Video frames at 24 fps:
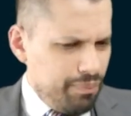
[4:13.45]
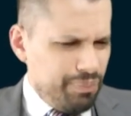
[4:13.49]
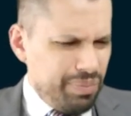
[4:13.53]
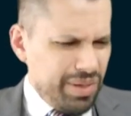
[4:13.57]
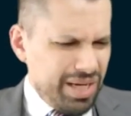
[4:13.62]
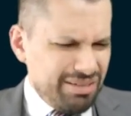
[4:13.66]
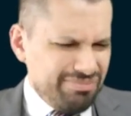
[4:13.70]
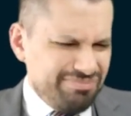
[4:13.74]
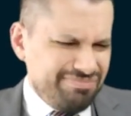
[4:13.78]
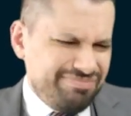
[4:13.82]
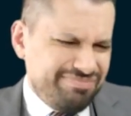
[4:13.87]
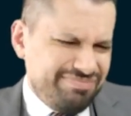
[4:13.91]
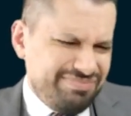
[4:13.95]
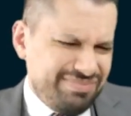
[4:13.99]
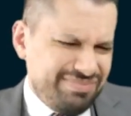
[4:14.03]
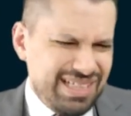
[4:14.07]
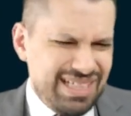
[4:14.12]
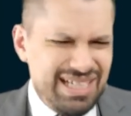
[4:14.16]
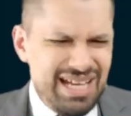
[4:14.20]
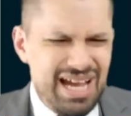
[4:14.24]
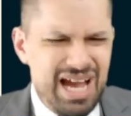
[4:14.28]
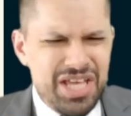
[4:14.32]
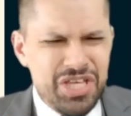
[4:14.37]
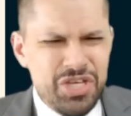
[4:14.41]
But
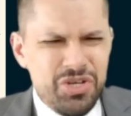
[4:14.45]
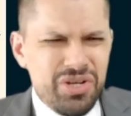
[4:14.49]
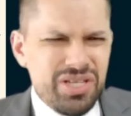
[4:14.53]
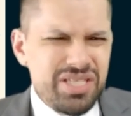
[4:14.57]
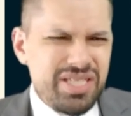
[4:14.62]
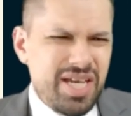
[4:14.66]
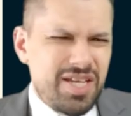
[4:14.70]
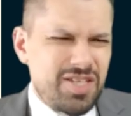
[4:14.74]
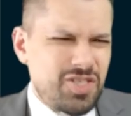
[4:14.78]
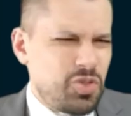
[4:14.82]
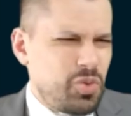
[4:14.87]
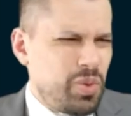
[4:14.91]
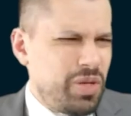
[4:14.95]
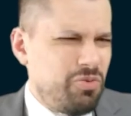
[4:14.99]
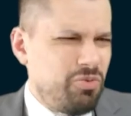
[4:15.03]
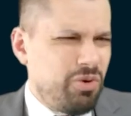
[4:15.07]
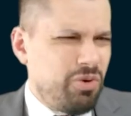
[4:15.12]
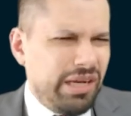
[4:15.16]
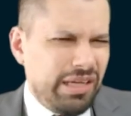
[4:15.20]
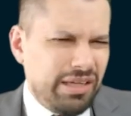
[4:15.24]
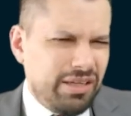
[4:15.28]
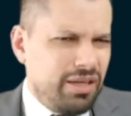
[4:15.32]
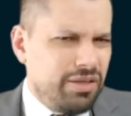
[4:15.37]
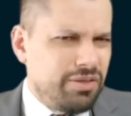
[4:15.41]
a unit test suite
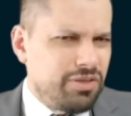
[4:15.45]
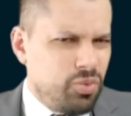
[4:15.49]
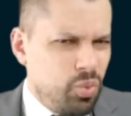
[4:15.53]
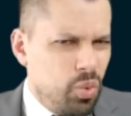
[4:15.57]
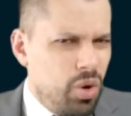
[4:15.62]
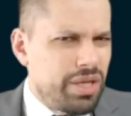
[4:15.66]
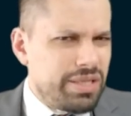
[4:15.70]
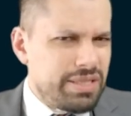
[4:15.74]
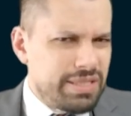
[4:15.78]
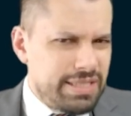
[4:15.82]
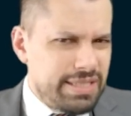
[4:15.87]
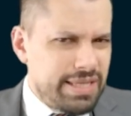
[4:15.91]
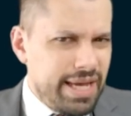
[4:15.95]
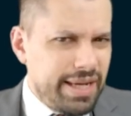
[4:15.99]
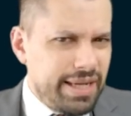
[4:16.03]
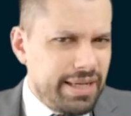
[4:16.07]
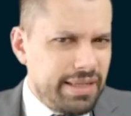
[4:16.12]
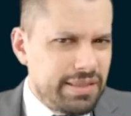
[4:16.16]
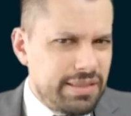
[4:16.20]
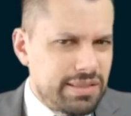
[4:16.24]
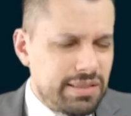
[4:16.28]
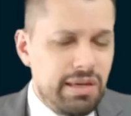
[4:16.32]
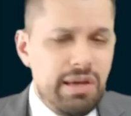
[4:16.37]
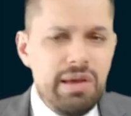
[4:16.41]
running in under 1
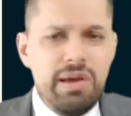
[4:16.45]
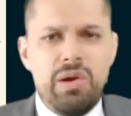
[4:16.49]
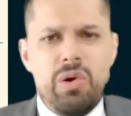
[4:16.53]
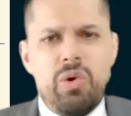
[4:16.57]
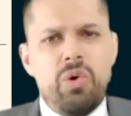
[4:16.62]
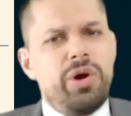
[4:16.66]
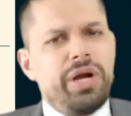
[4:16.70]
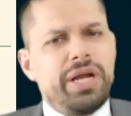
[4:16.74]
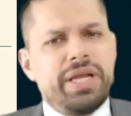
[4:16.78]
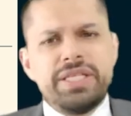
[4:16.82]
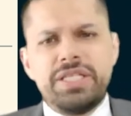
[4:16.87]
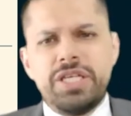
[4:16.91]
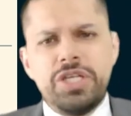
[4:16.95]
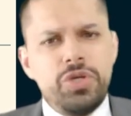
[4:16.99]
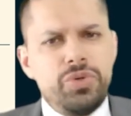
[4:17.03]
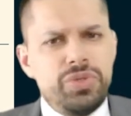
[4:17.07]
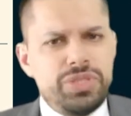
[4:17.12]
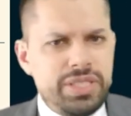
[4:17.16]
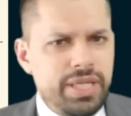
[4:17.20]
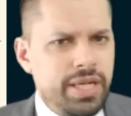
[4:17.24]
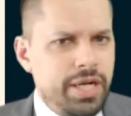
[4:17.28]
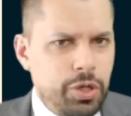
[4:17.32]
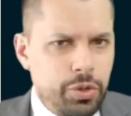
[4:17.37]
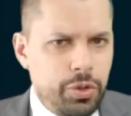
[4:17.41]
second, or a
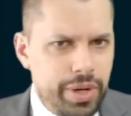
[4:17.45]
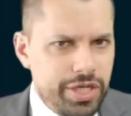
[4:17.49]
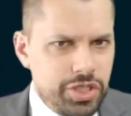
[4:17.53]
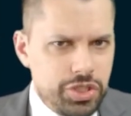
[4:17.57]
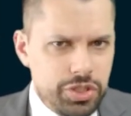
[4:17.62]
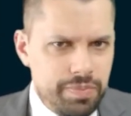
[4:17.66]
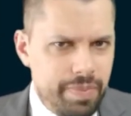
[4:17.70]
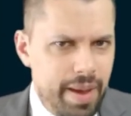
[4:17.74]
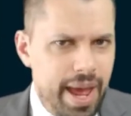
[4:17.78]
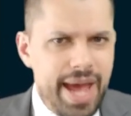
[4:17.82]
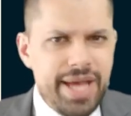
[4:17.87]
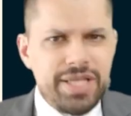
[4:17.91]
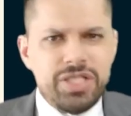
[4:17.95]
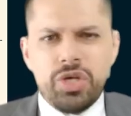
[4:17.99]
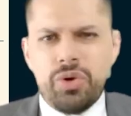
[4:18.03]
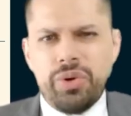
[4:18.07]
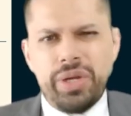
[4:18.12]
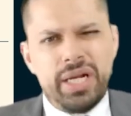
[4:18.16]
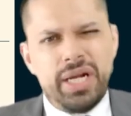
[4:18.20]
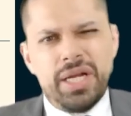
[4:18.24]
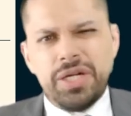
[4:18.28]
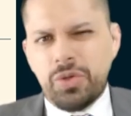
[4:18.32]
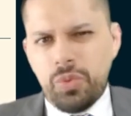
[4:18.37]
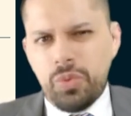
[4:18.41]
continuous integration pass
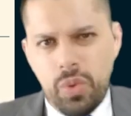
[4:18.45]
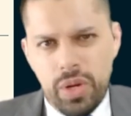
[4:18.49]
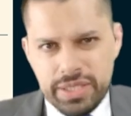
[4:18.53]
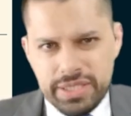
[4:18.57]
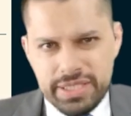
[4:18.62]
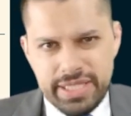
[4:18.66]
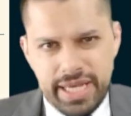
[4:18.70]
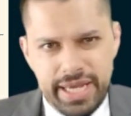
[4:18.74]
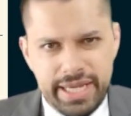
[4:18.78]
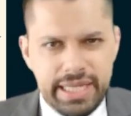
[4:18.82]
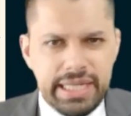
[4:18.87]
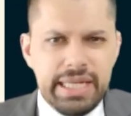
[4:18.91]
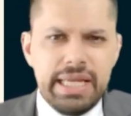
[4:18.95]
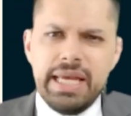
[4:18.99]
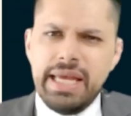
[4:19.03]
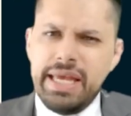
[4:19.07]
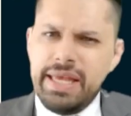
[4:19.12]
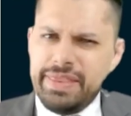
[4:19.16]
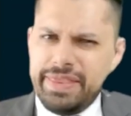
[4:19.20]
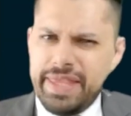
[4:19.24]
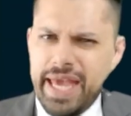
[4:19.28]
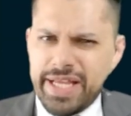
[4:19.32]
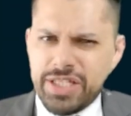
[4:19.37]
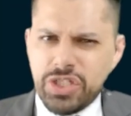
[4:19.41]
going in under 1 second,
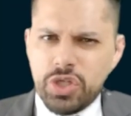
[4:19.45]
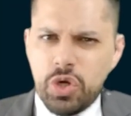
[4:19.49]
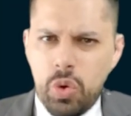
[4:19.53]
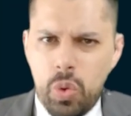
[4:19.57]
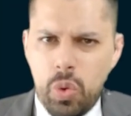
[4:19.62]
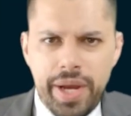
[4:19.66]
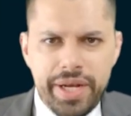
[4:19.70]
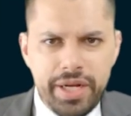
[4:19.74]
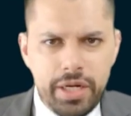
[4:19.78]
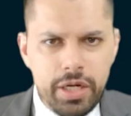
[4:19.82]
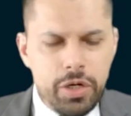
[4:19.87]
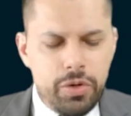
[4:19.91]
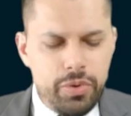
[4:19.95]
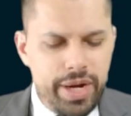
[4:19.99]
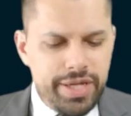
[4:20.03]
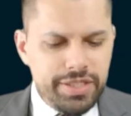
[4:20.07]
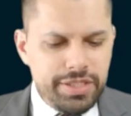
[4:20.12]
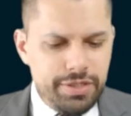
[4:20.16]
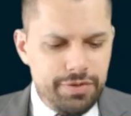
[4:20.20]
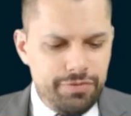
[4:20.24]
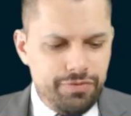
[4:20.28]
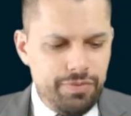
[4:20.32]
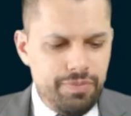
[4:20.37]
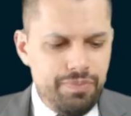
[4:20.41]
that's quite
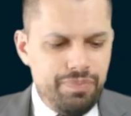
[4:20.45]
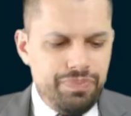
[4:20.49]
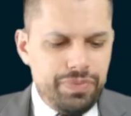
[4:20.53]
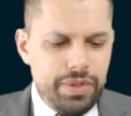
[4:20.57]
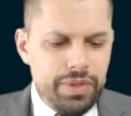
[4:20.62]
aggressive.